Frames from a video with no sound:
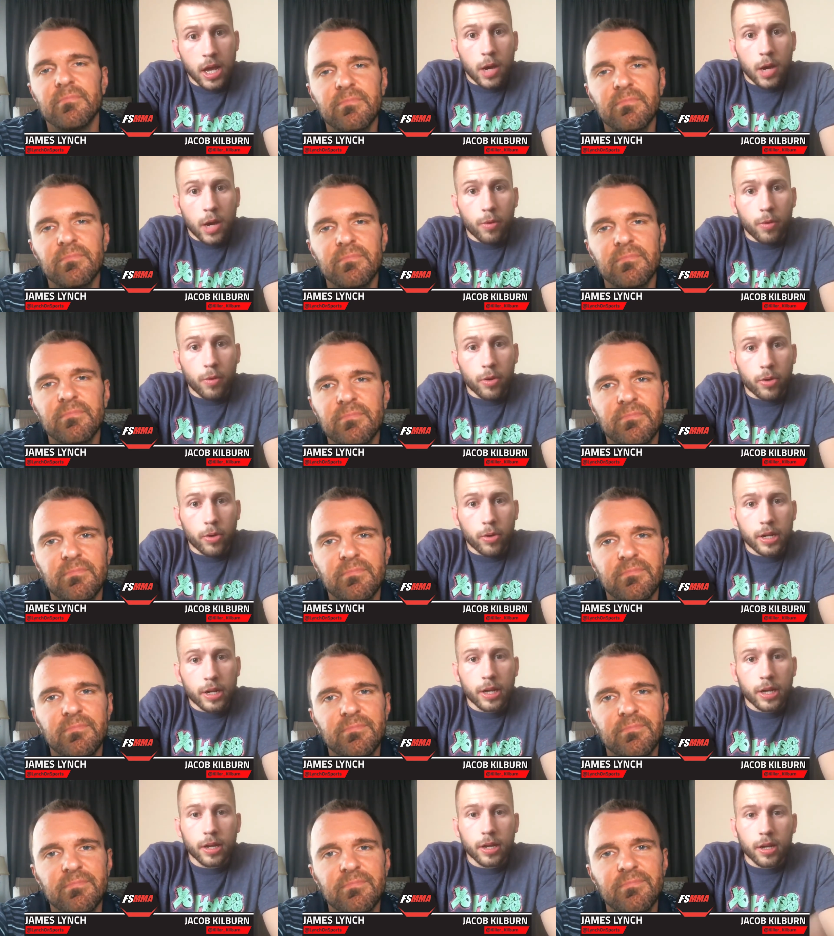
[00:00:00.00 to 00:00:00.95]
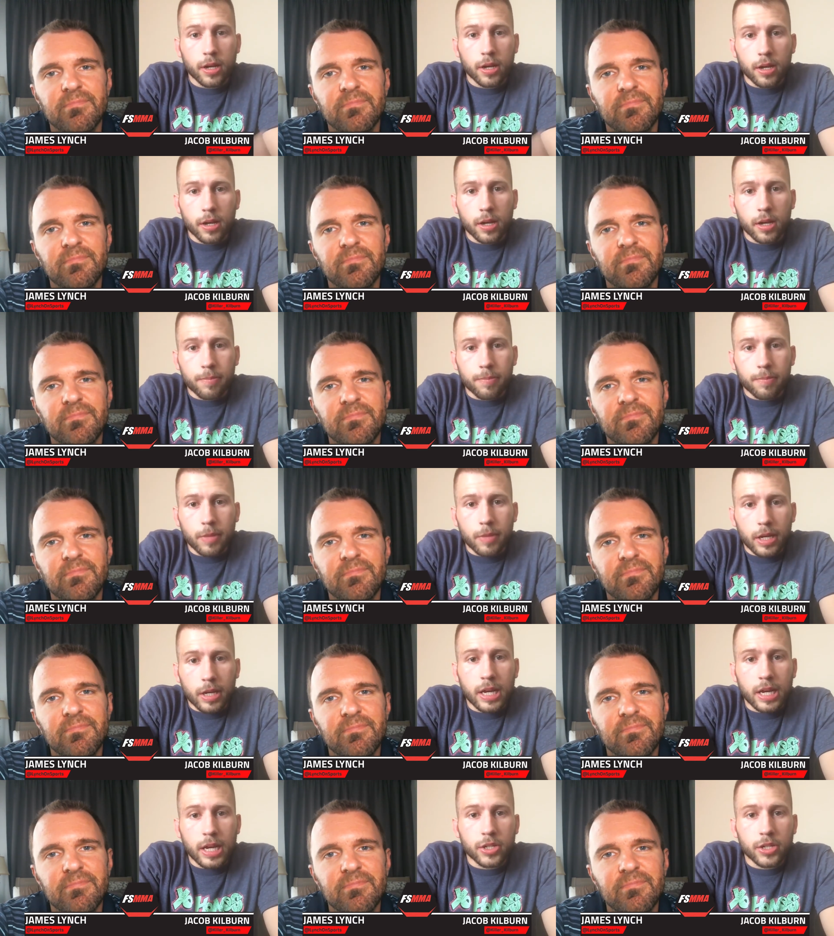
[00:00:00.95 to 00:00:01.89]
Speaker 1: We rented a
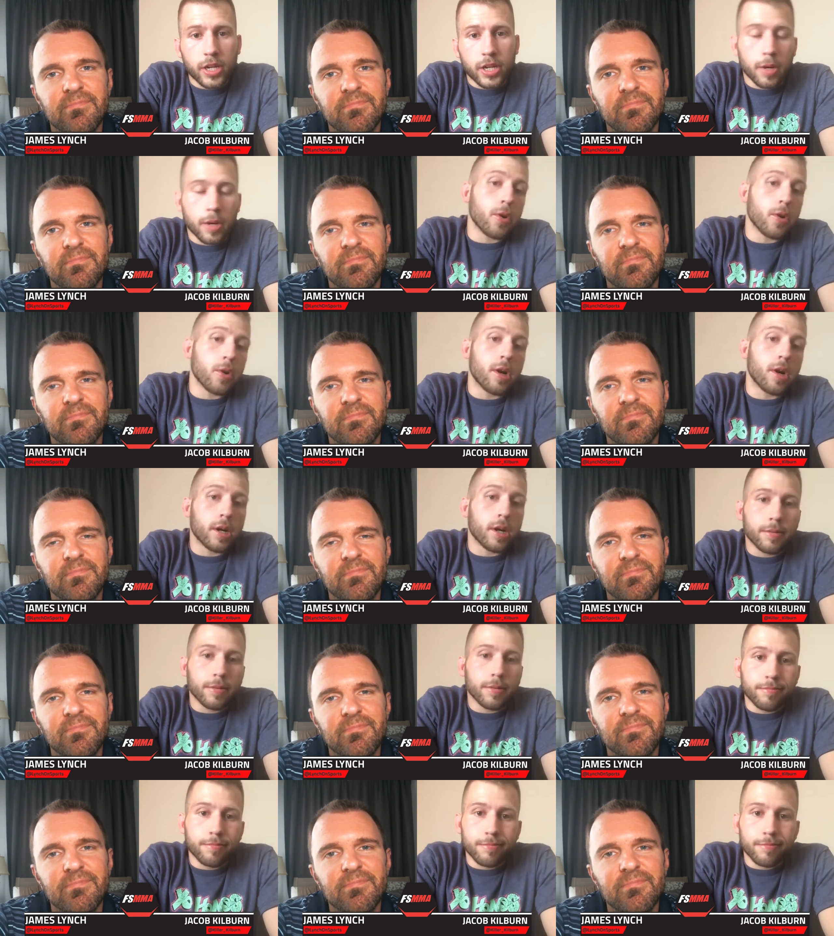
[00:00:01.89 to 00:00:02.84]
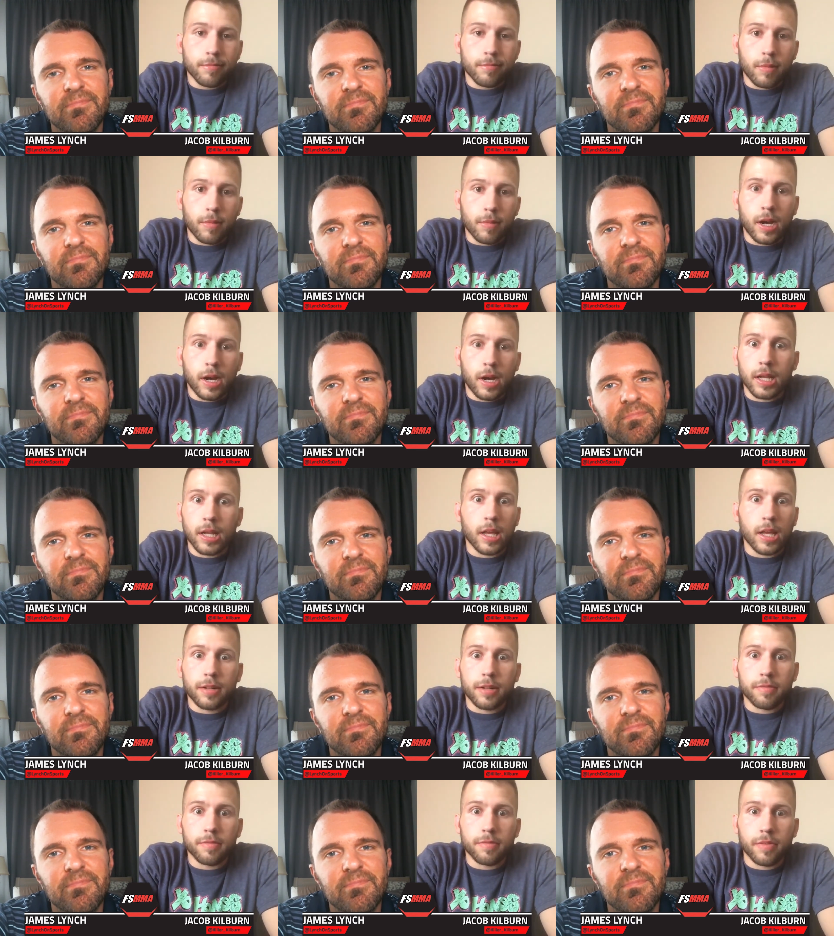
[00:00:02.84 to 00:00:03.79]
Ken Shamrock
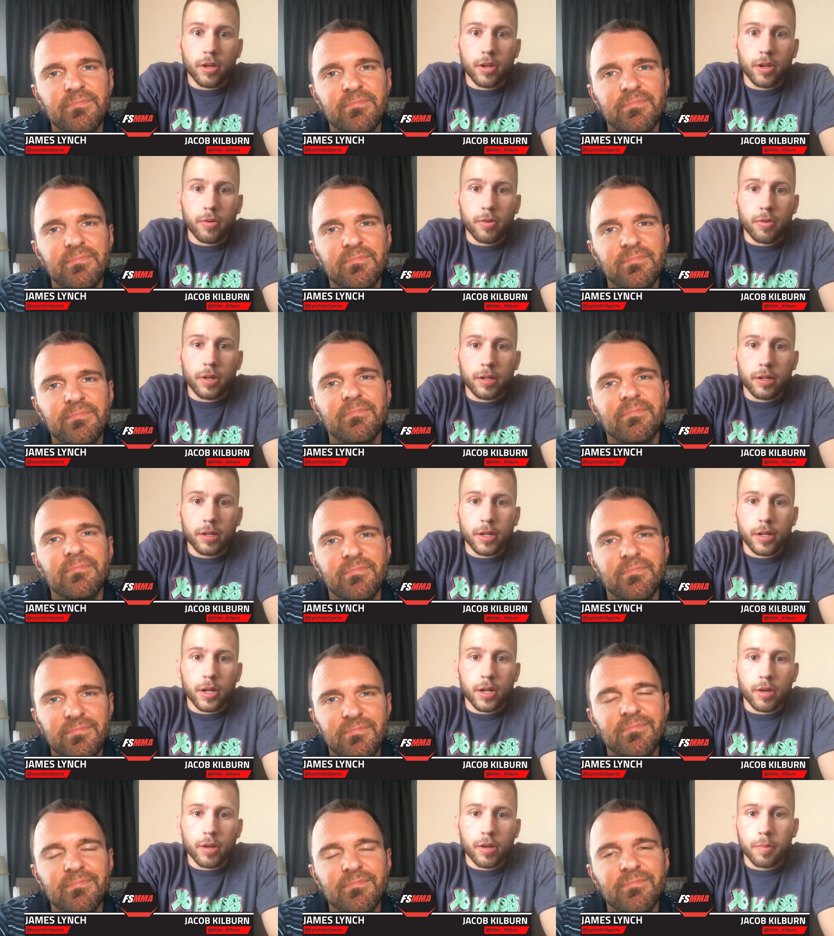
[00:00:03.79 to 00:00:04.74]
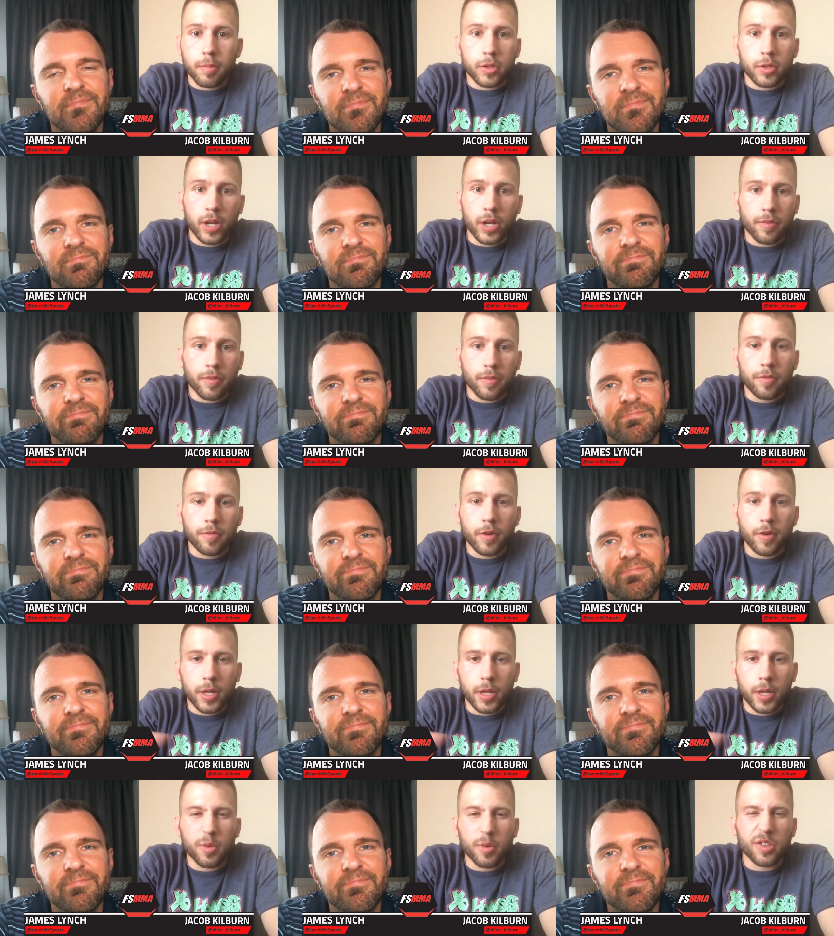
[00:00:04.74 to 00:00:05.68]
highlight video, and in between every
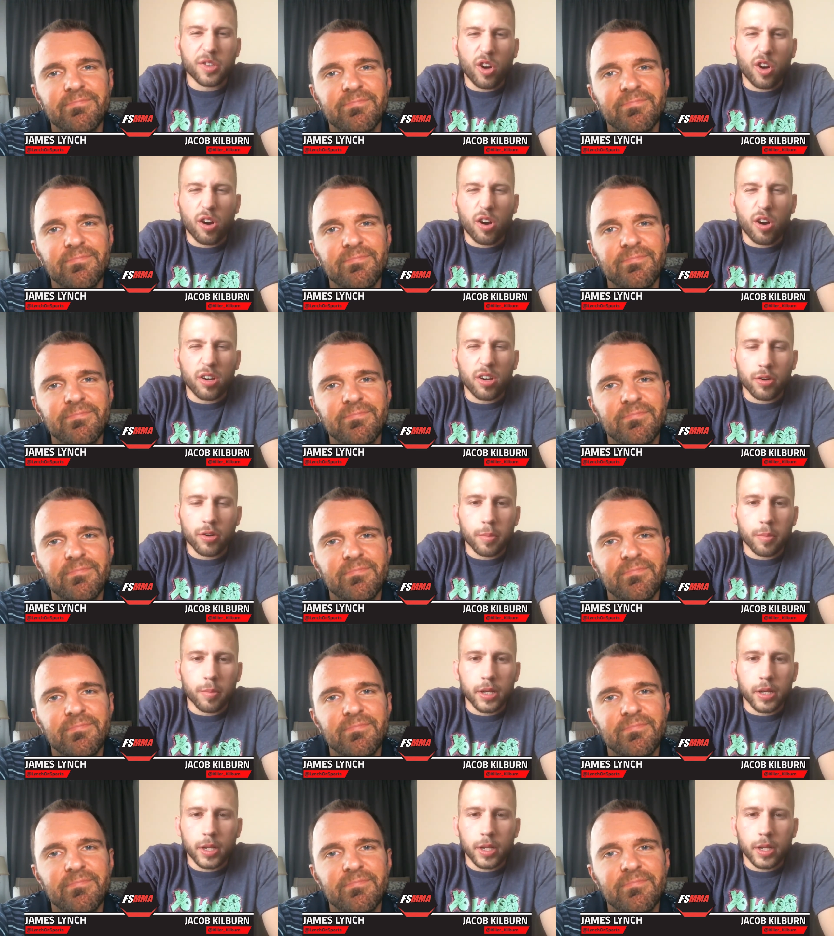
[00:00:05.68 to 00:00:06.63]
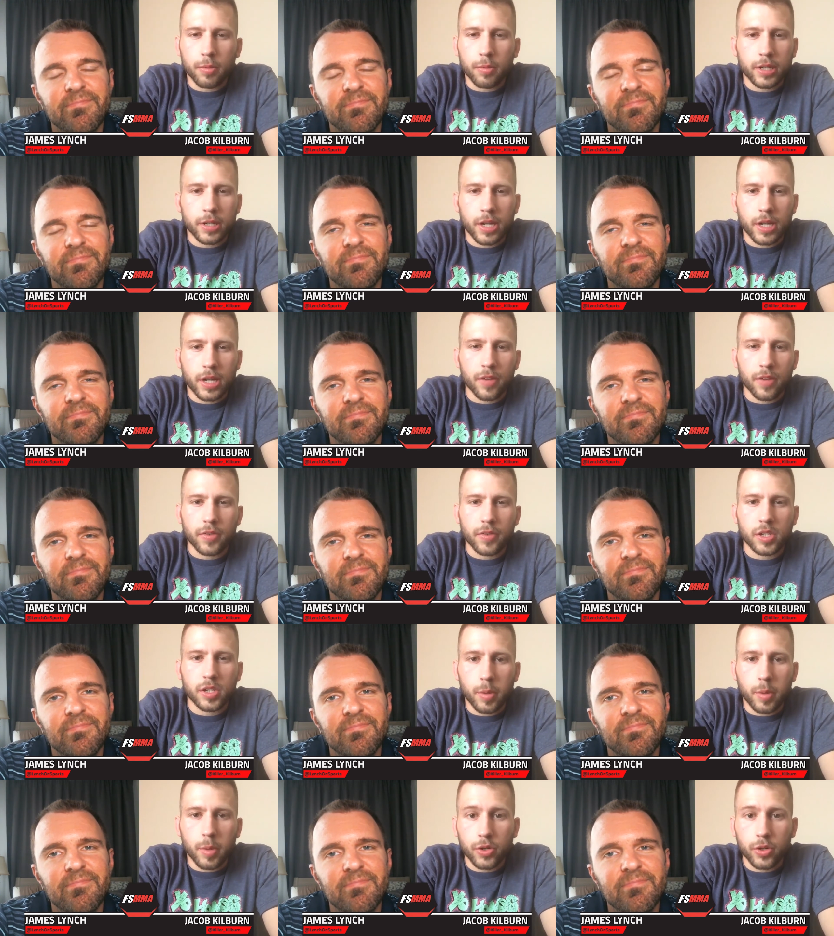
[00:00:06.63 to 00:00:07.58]
fight he would talk a little bit, and it was kind of a
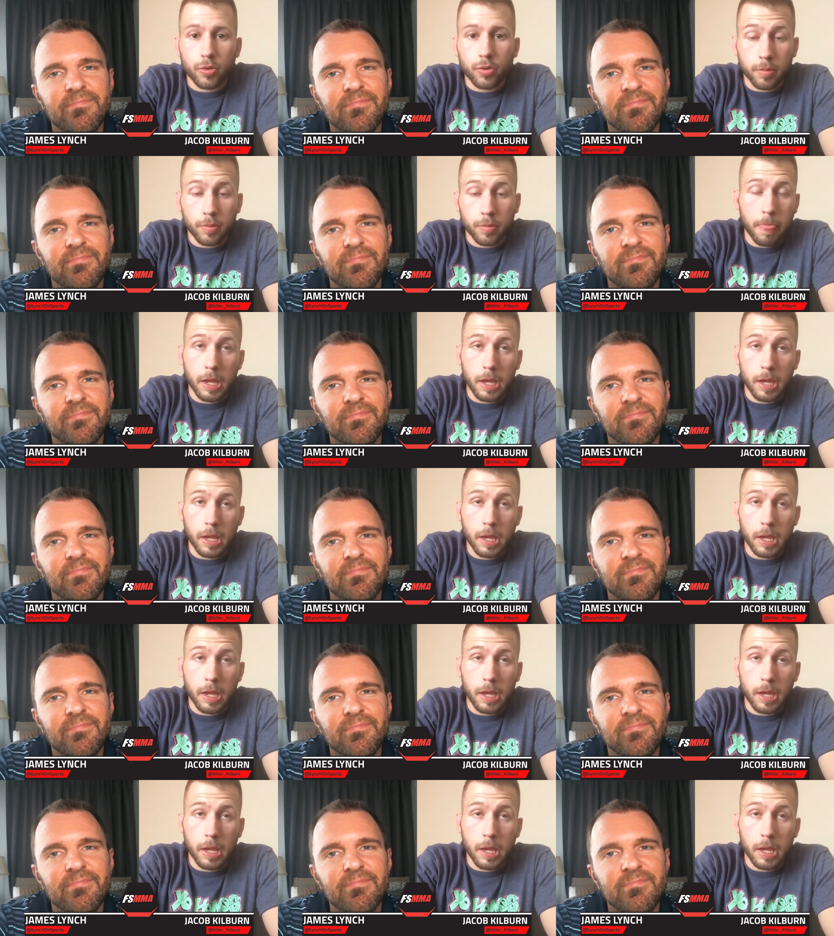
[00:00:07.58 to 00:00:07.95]
special.